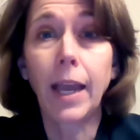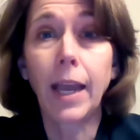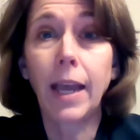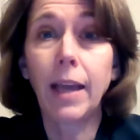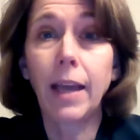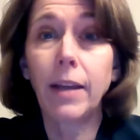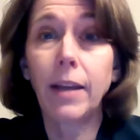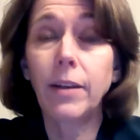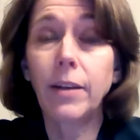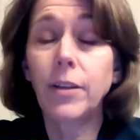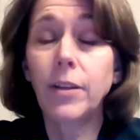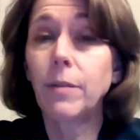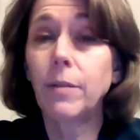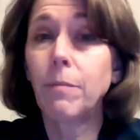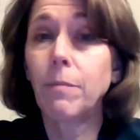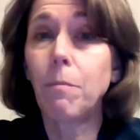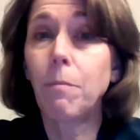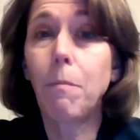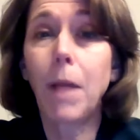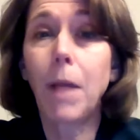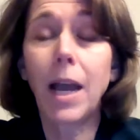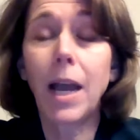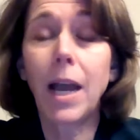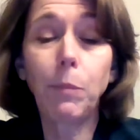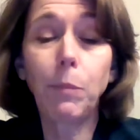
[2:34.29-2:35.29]
And
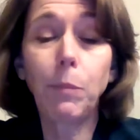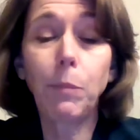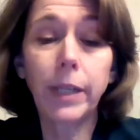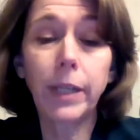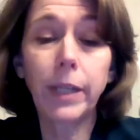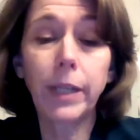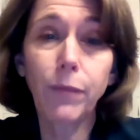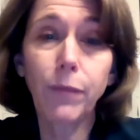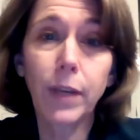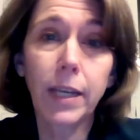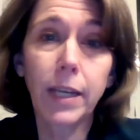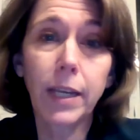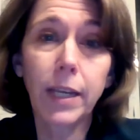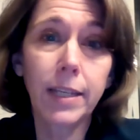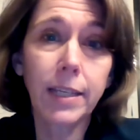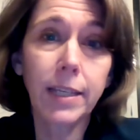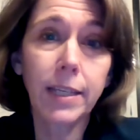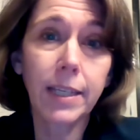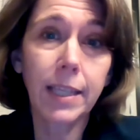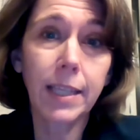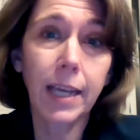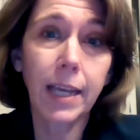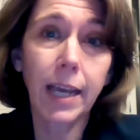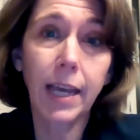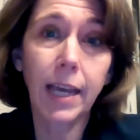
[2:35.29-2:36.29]
my belief
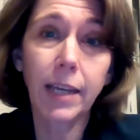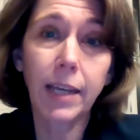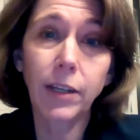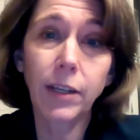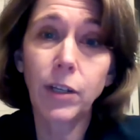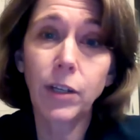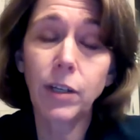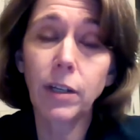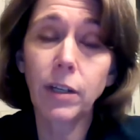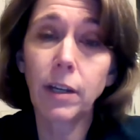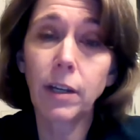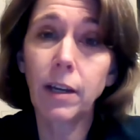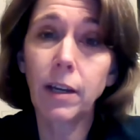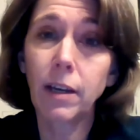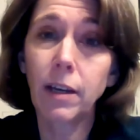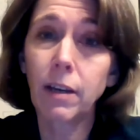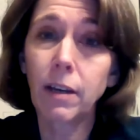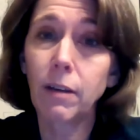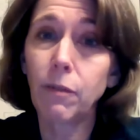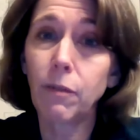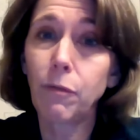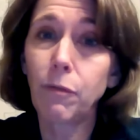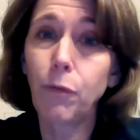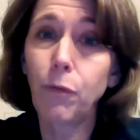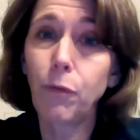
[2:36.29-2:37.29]
is that
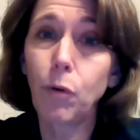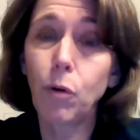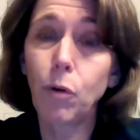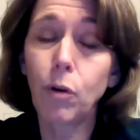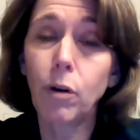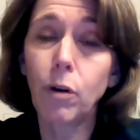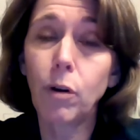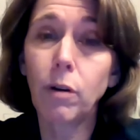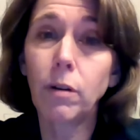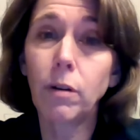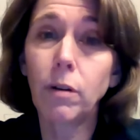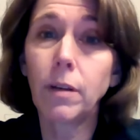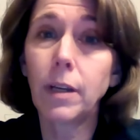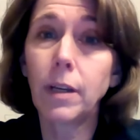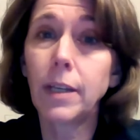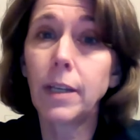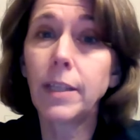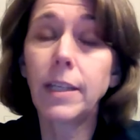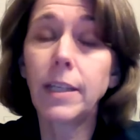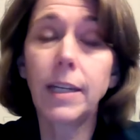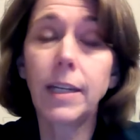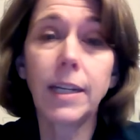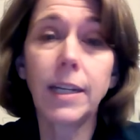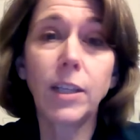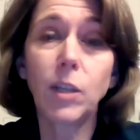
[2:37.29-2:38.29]
for a
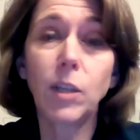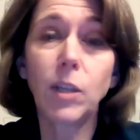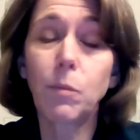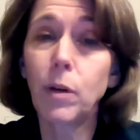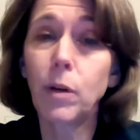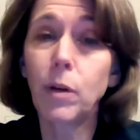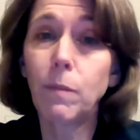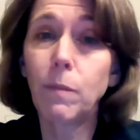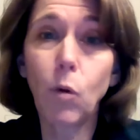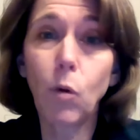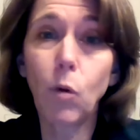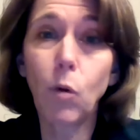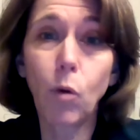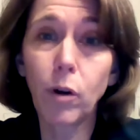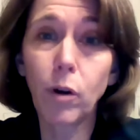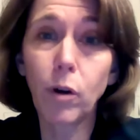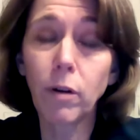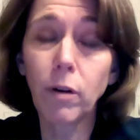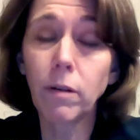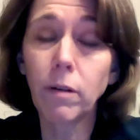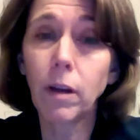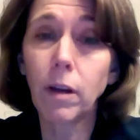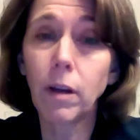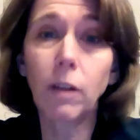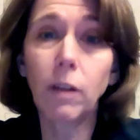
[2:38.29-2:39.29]
state Supreme
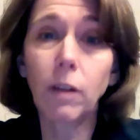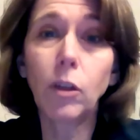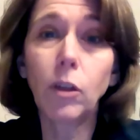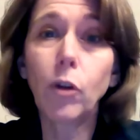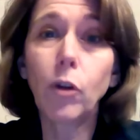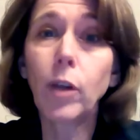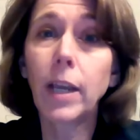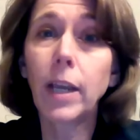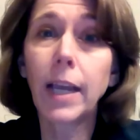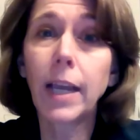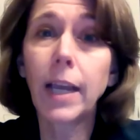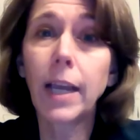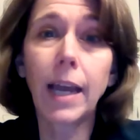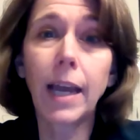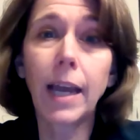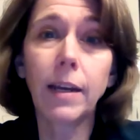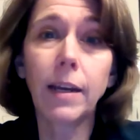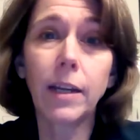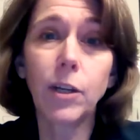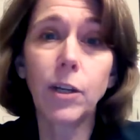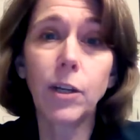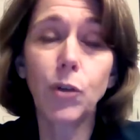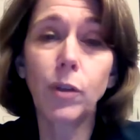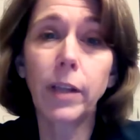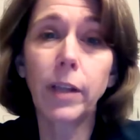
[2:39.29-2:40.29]
Court looking at an
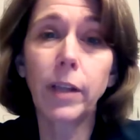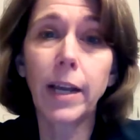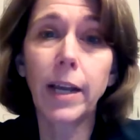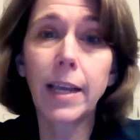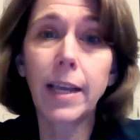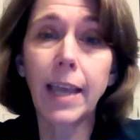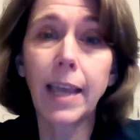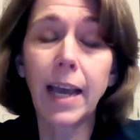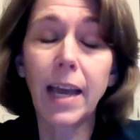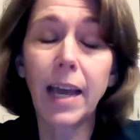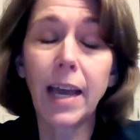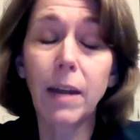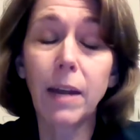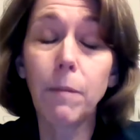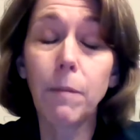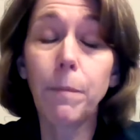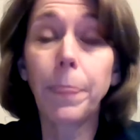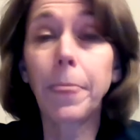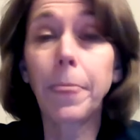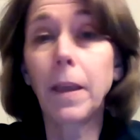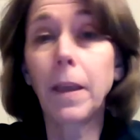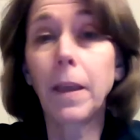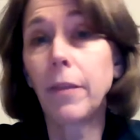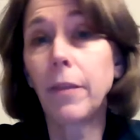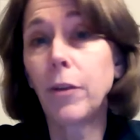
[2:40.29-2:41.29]
issue like that,
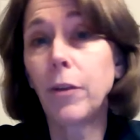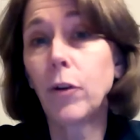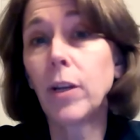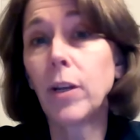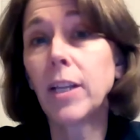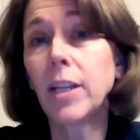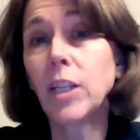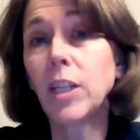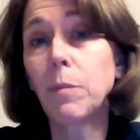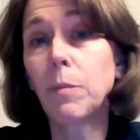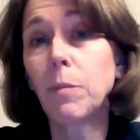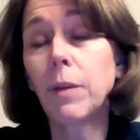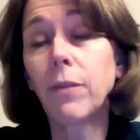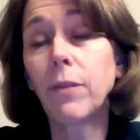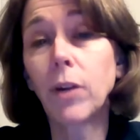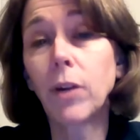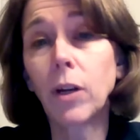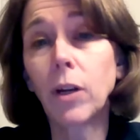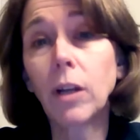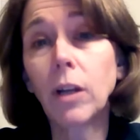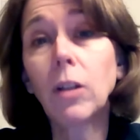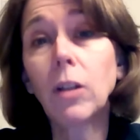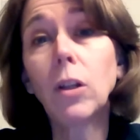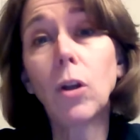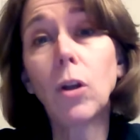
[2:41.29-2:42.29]
there needs to be
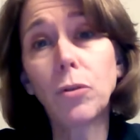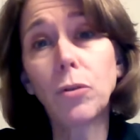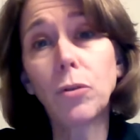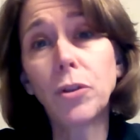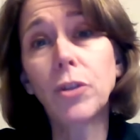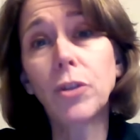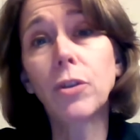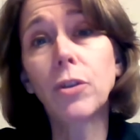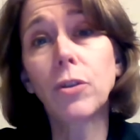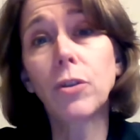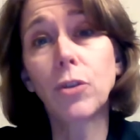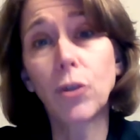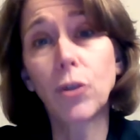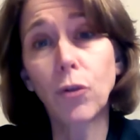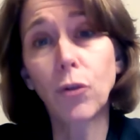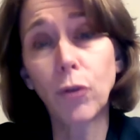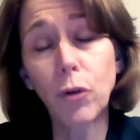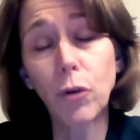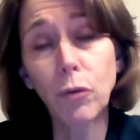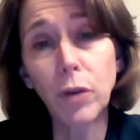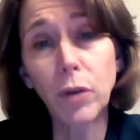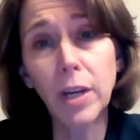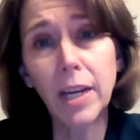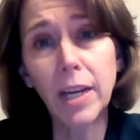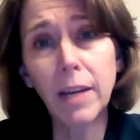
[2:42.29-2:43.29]
very close
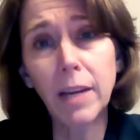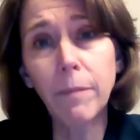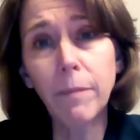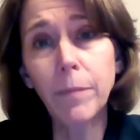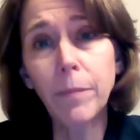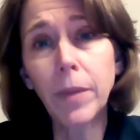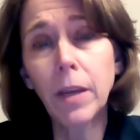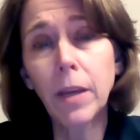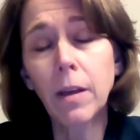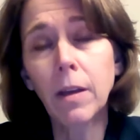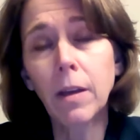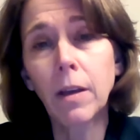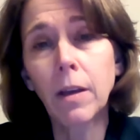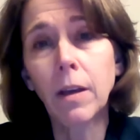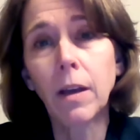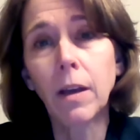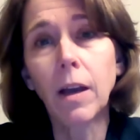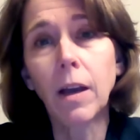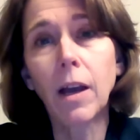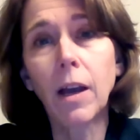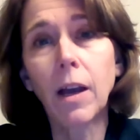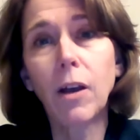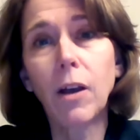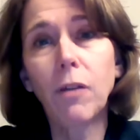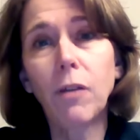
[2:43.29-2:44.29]
scrutiny
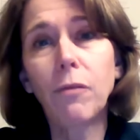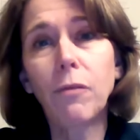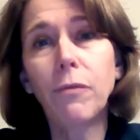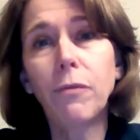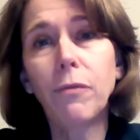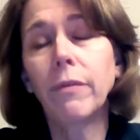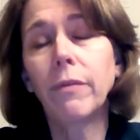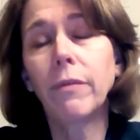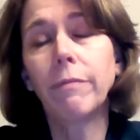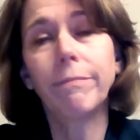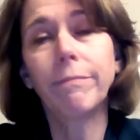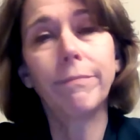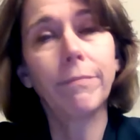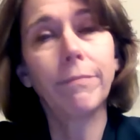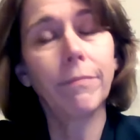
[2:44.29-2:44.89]
of